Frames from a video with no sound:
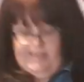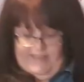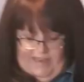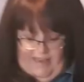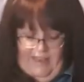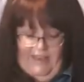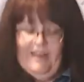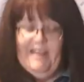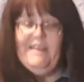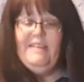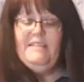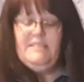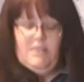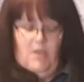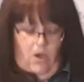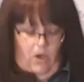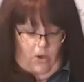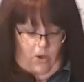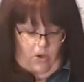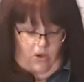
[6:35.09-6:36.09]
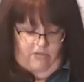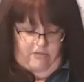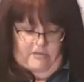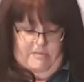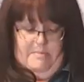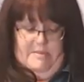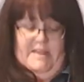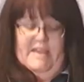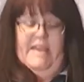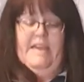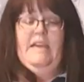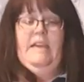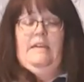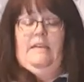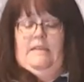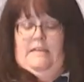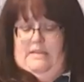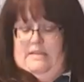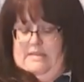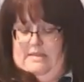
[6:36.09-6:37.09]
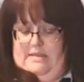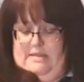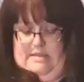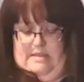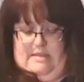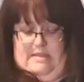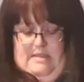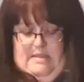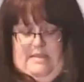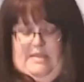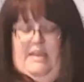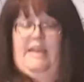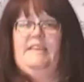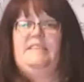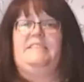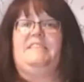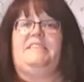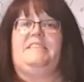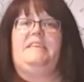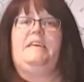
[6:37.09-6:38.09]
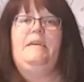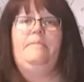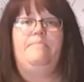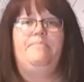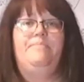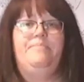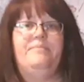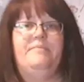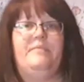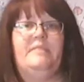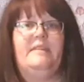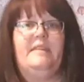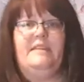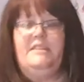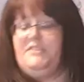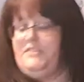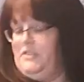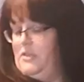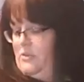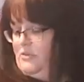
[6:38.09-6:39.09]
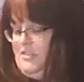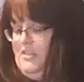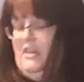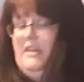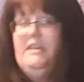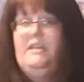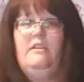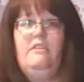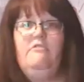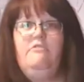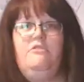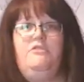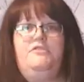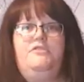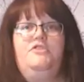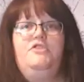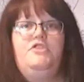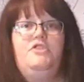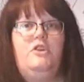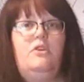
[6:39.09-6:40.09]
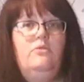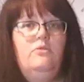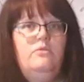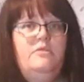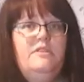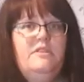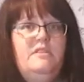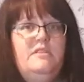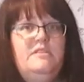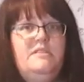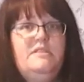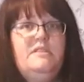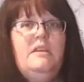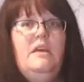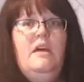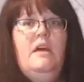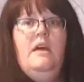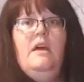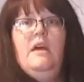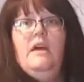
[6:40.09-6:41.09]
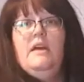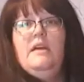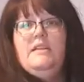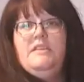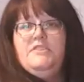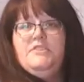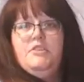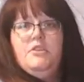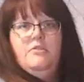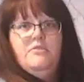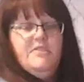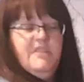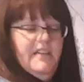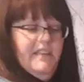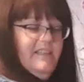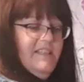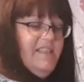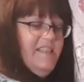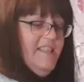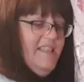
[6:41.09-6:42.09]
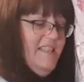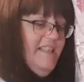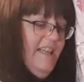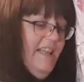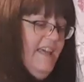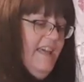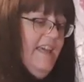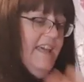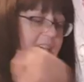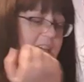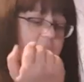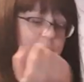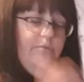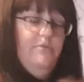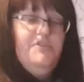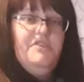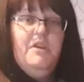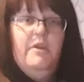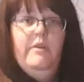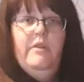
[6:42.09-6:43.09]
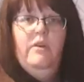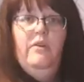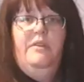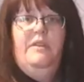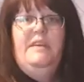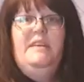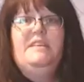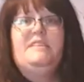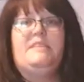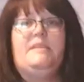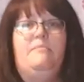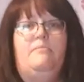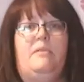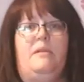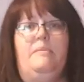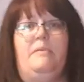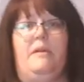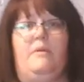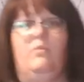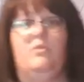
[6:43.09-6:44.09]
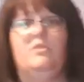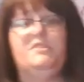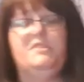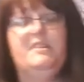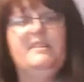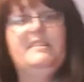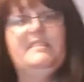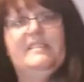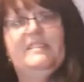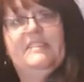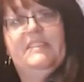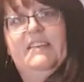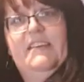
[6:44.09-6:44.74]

It clings horribly. It's too tight across the shoulders. It's too tight in the sleeve. What's going on here, Simply B? What size is